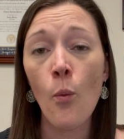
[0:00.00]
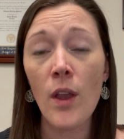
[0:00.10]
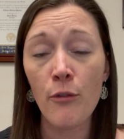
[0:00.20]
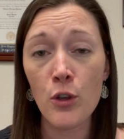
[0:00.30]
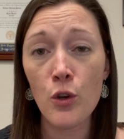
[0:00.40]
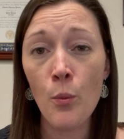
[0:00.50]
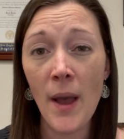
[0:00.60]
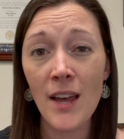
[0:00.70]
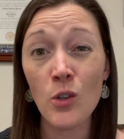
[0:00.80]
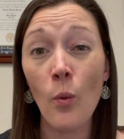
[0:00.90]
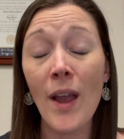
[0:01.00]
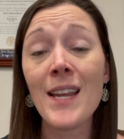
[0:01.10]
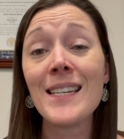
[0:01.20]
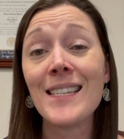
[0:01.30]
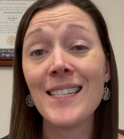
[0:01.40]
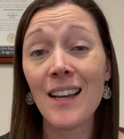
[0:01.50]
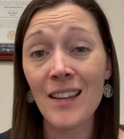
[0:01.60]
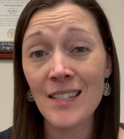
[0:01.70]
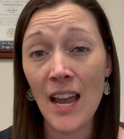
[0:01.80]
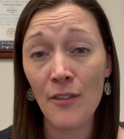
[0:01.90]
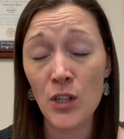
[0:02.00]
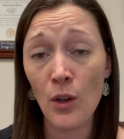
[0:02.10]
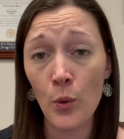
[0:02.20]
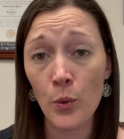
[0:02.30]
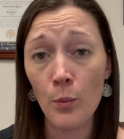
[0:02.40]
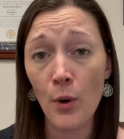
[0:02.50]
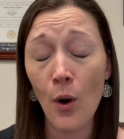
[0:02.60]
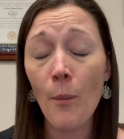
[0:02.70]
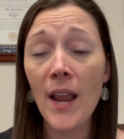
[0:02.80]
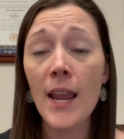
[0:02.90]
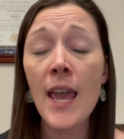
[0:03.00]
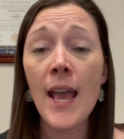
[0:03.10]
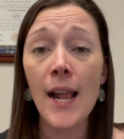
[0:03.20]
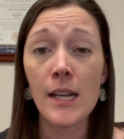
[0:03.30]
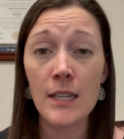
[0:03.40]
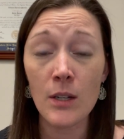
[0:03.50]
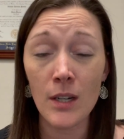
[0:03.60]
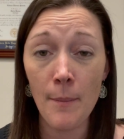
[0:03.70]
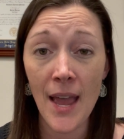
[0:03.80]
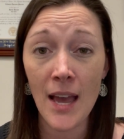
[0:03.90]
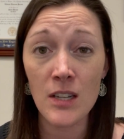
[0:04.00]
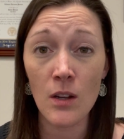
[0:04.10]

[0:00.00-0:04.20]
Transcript: if you pass away, does have to go through probate and is going to pass